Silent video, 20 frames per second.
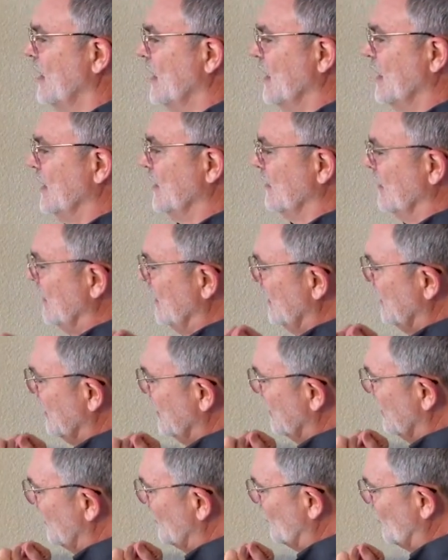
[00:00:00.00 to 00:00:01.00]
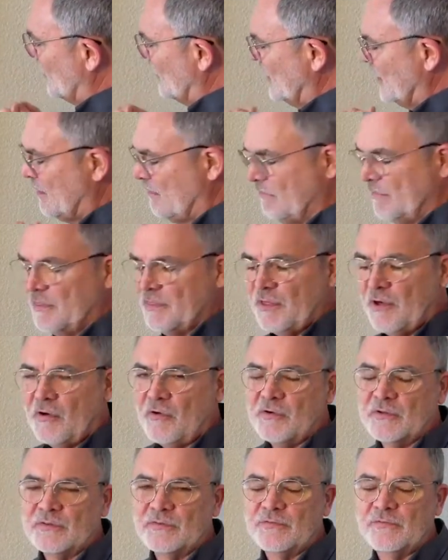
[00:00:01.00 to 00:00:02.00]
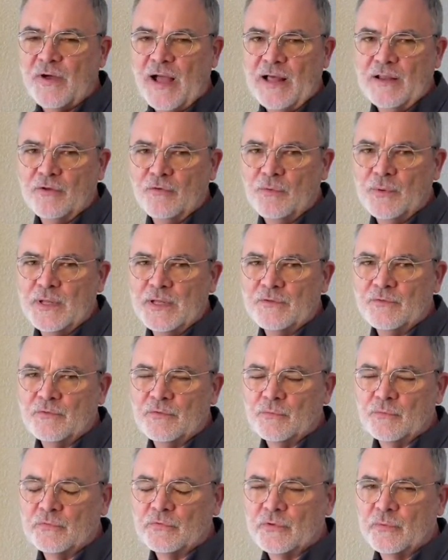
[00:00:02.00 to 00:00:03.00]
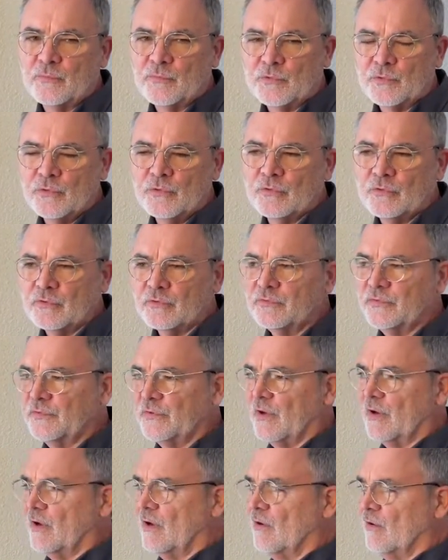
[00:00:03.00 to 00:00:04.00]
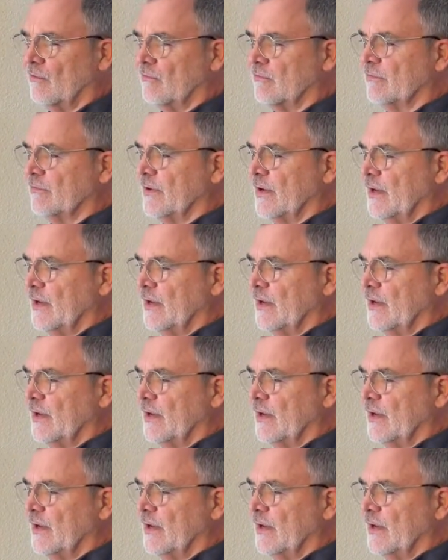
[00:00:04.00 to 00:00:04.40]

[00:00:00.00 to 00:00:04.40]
And even though it's following some rules of